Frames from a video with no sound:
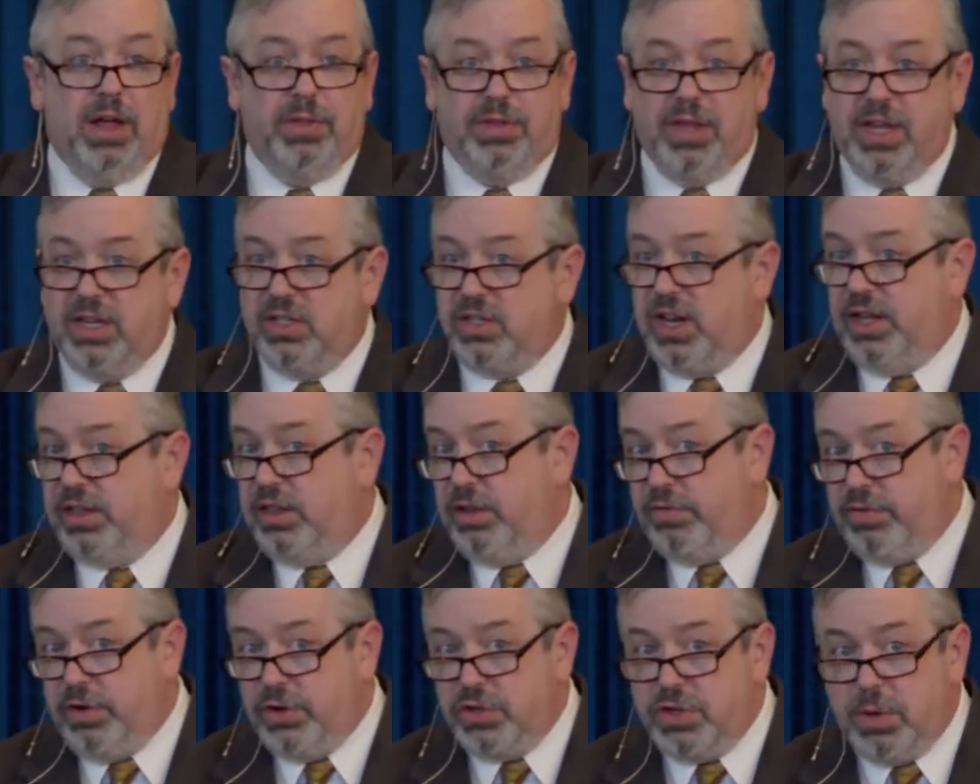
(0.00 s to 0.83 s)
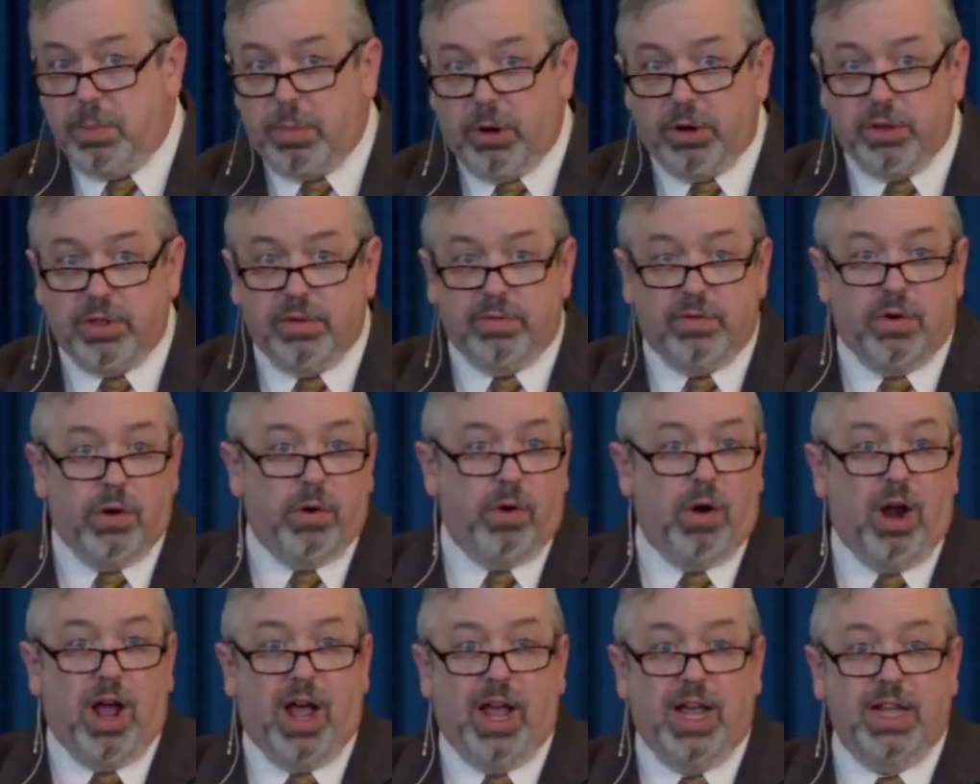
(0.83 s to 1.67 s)
things like the virgin birth of
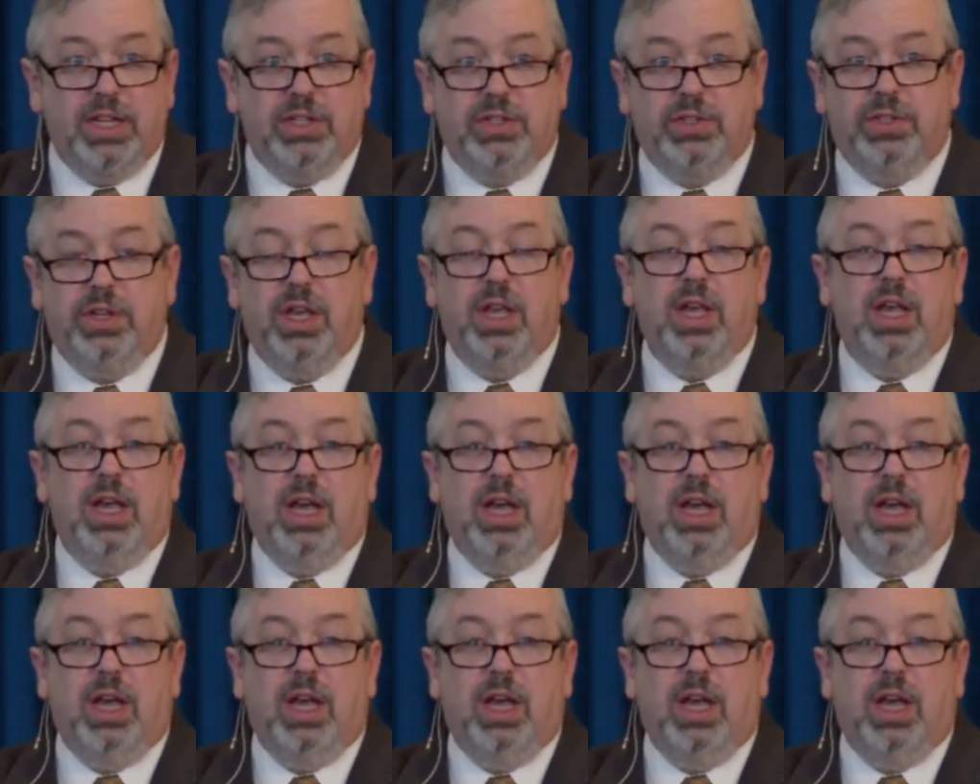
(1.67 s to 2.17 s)
Christ,